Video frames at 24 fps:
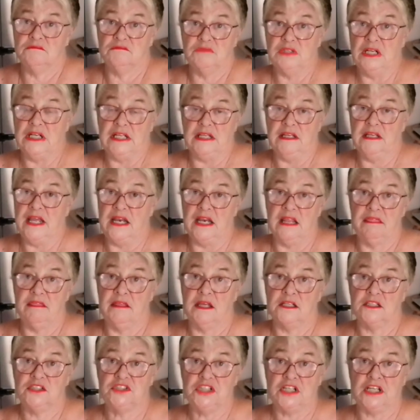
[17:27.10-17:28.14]
really
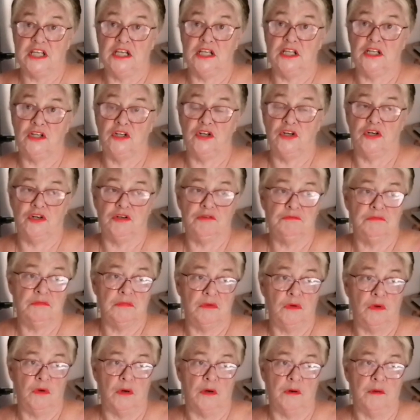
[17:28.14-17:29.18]
anything, chicken or
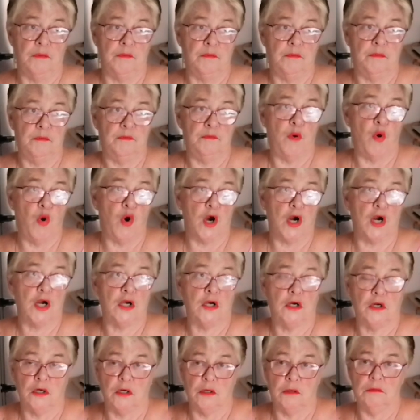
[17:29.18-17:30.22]

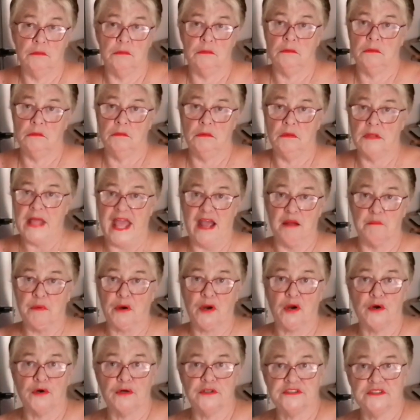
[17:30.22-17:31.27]
pork or
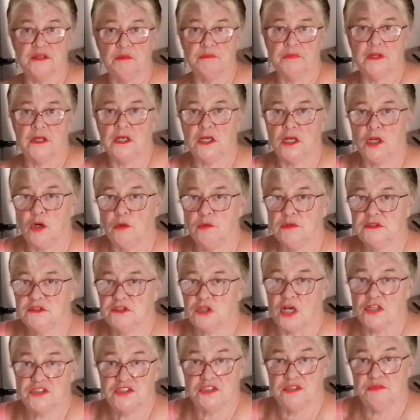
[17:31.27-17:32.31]
hamburger or something, you know,
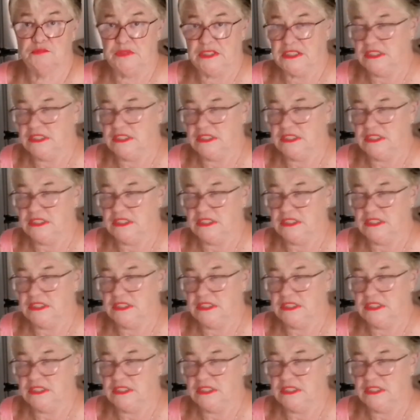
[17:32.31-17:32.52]
sausage